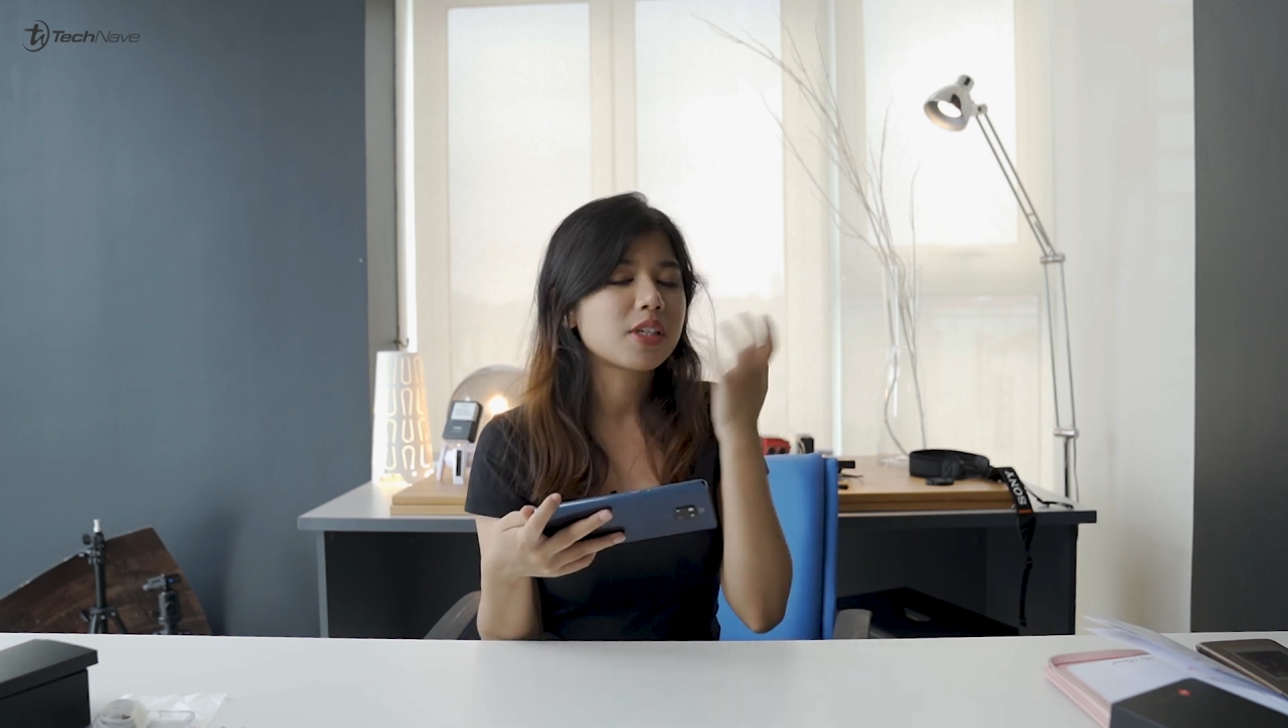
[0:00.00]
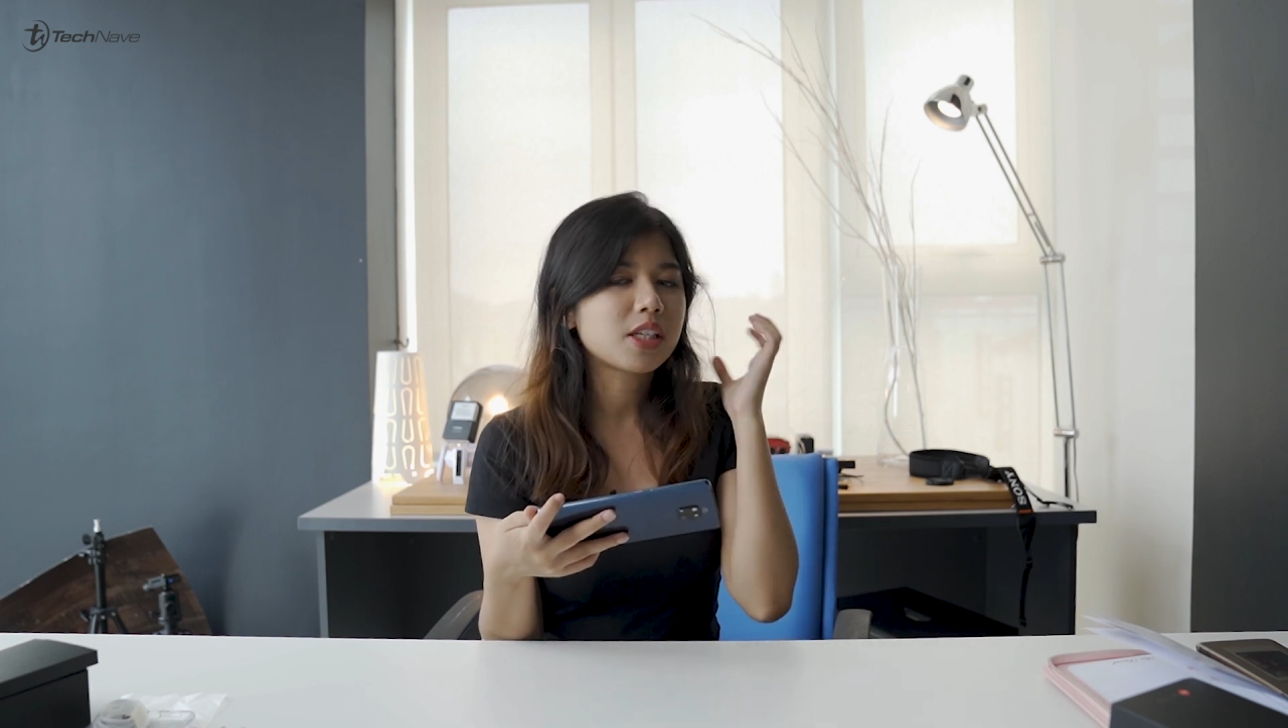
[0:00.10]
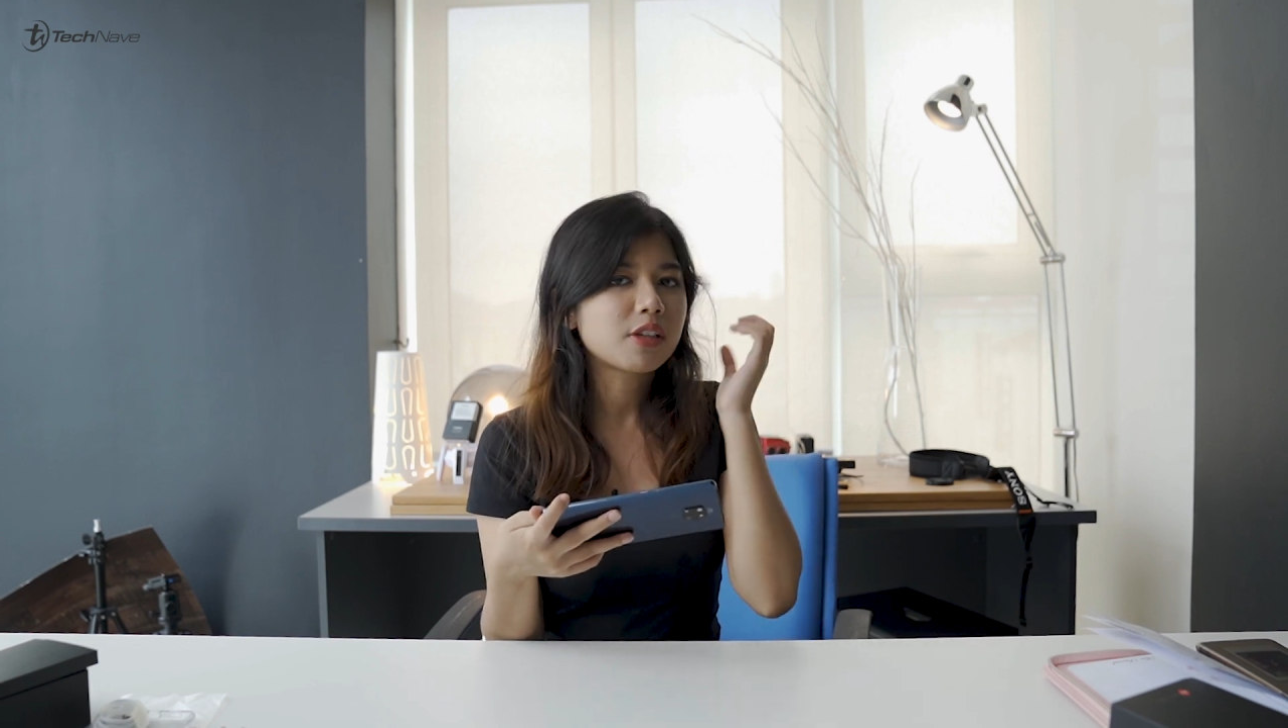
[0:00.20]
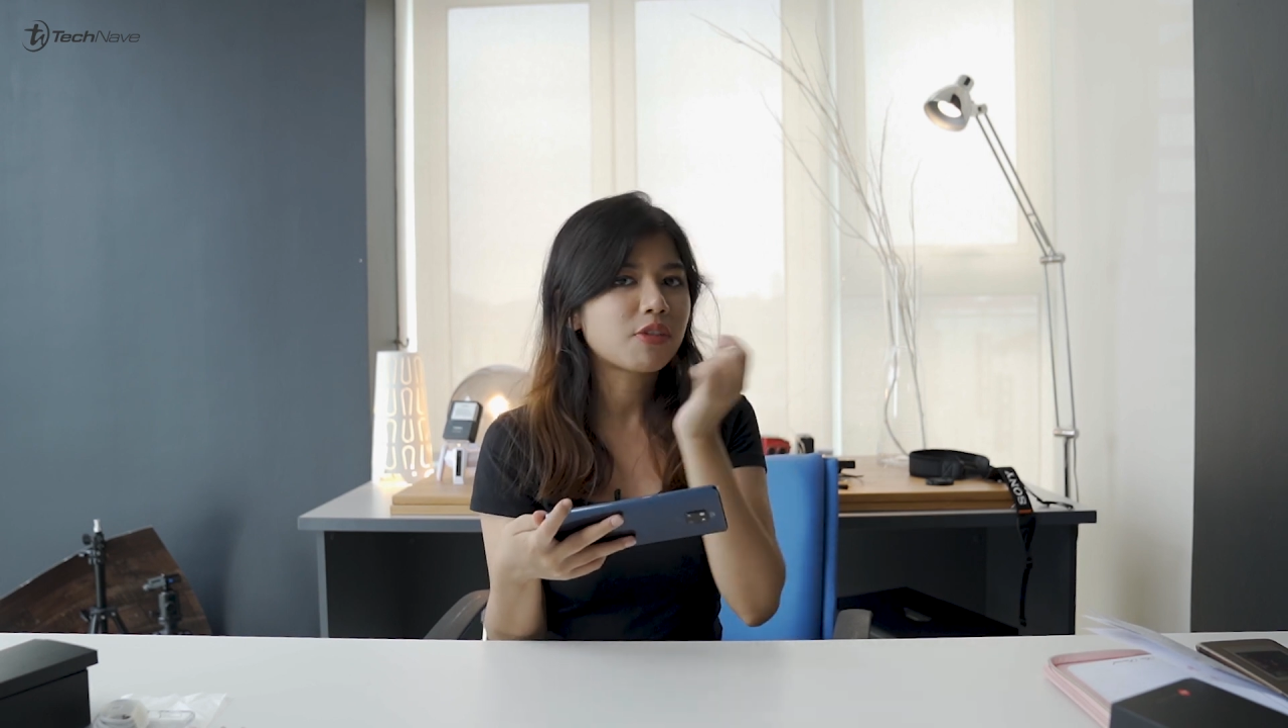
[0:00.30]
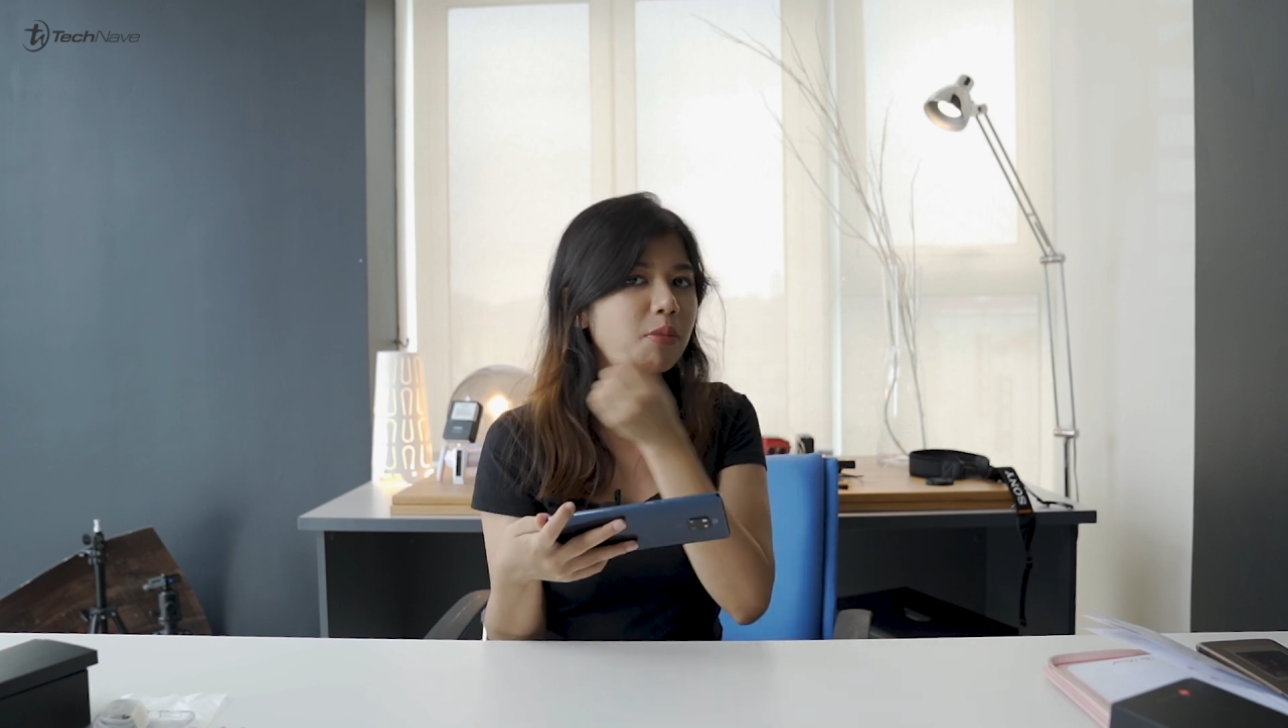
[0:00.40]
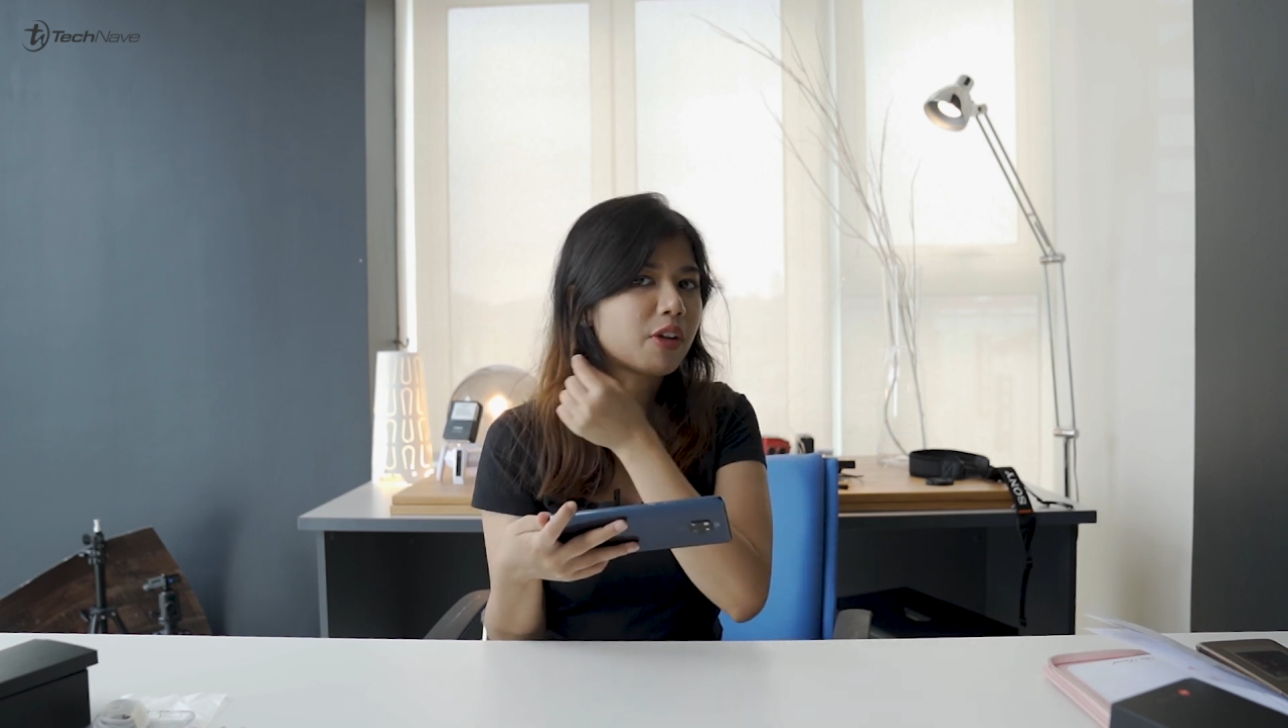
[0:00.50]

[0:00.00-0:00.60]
in from